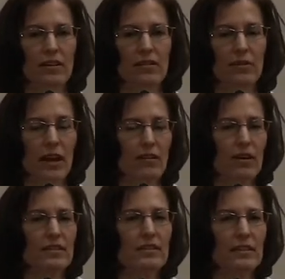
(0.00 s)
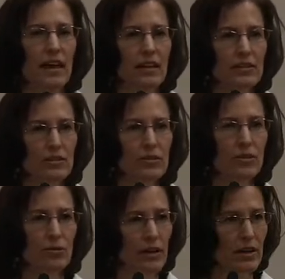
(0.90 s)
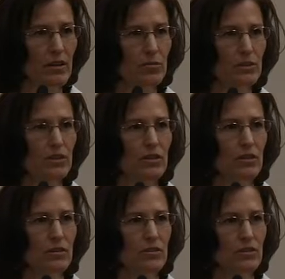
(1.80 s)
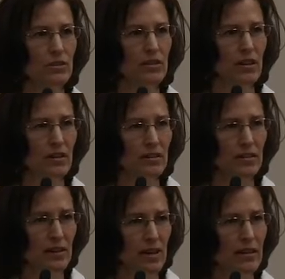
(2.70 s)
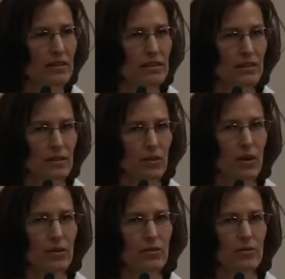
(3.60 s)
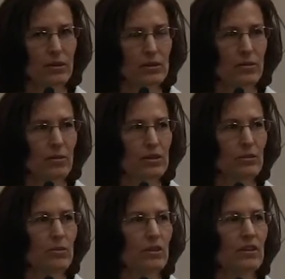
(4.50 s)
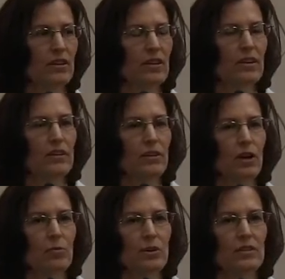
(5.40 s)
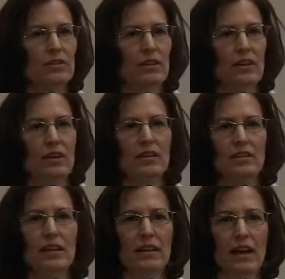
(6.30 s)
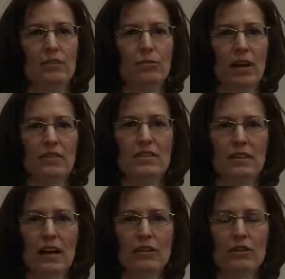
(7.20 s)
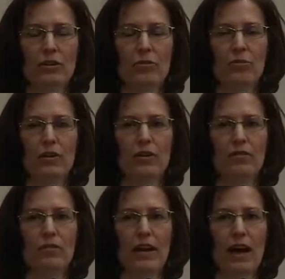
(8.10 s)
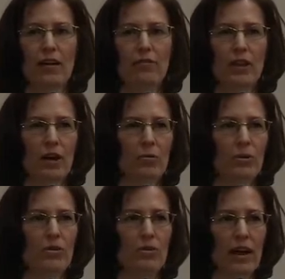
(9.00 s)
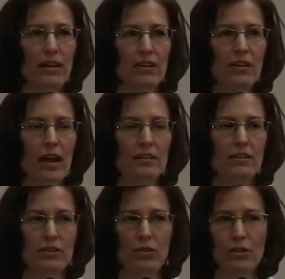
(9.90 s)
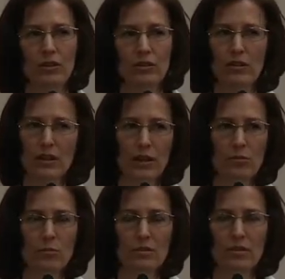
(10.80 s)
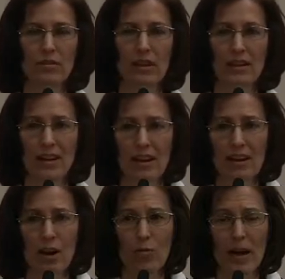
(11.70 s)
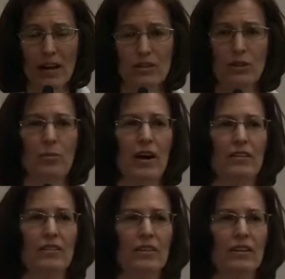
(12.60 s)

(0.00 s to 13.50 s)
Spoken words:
we have a skeletal curriculum, which includes the classics and the great works of the Western world, the great books, things like that. So we have a skeletal, but we have them create their classes according to themes that they are passionate about.